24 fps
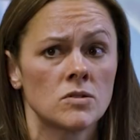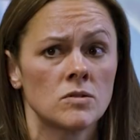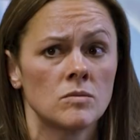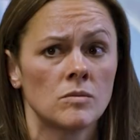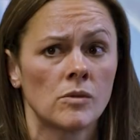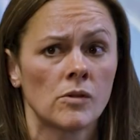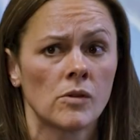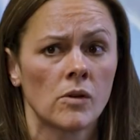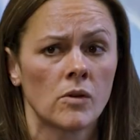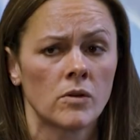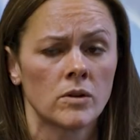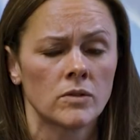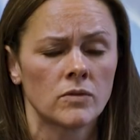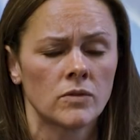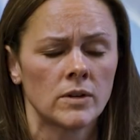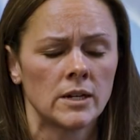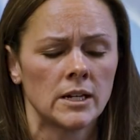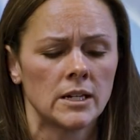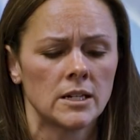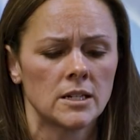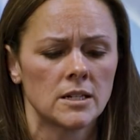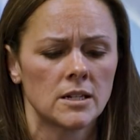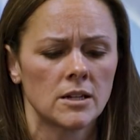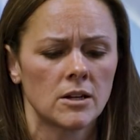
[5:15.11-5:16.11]
to Morón if we
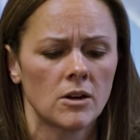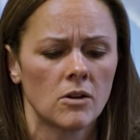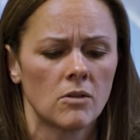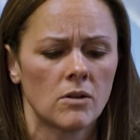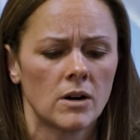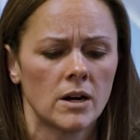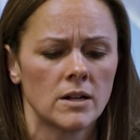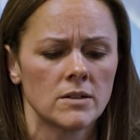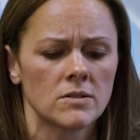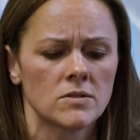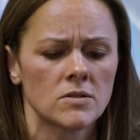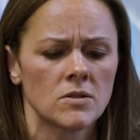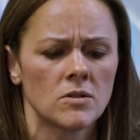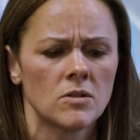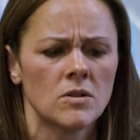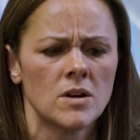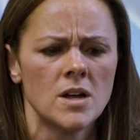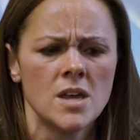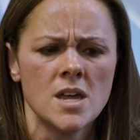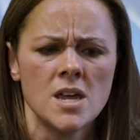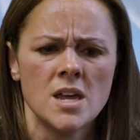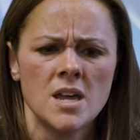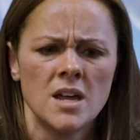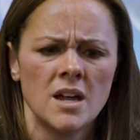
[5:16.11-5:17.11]
needed to go on. So
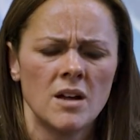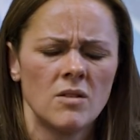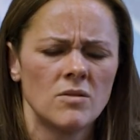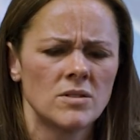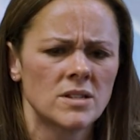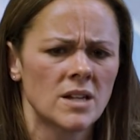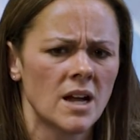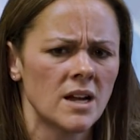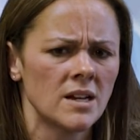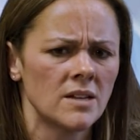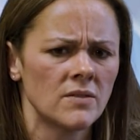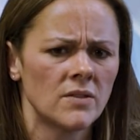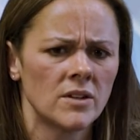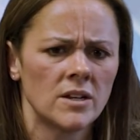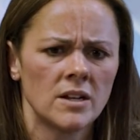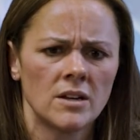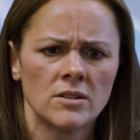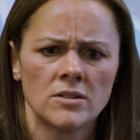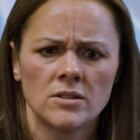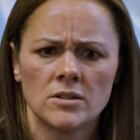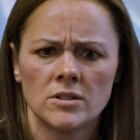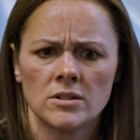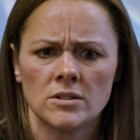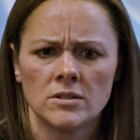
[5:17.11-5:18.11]
it was kind of
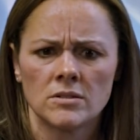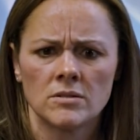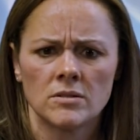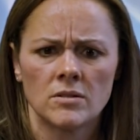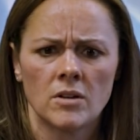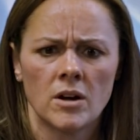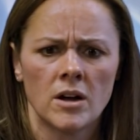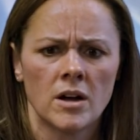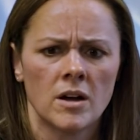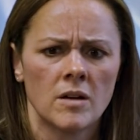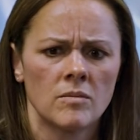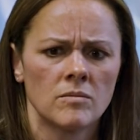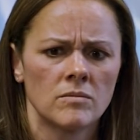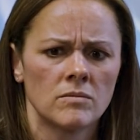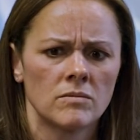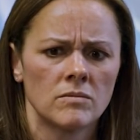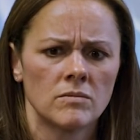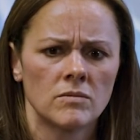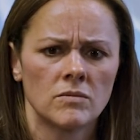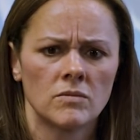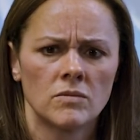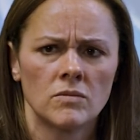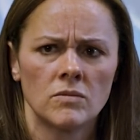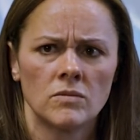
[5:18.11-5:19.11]
another, um,
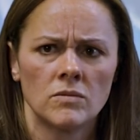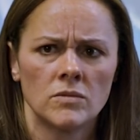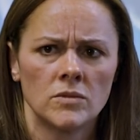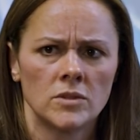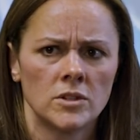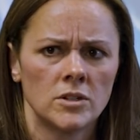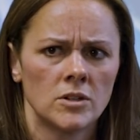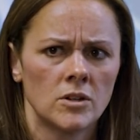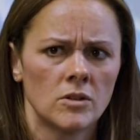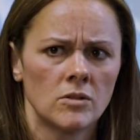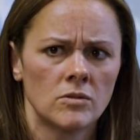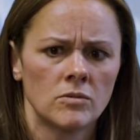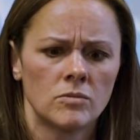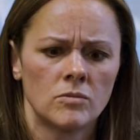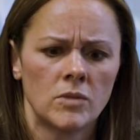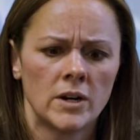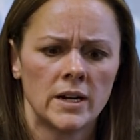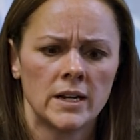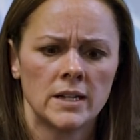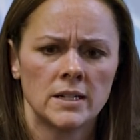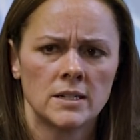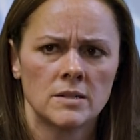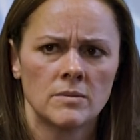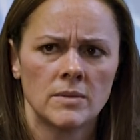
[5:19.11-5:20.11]
you know,
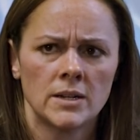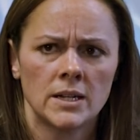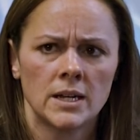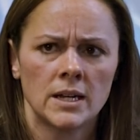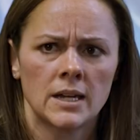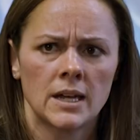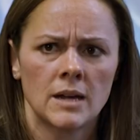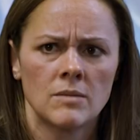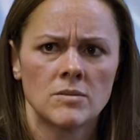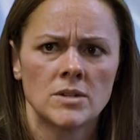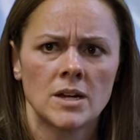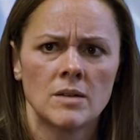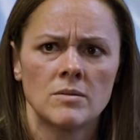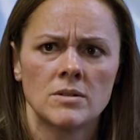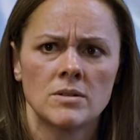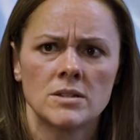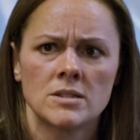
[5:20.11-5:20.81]
waiting to make a game time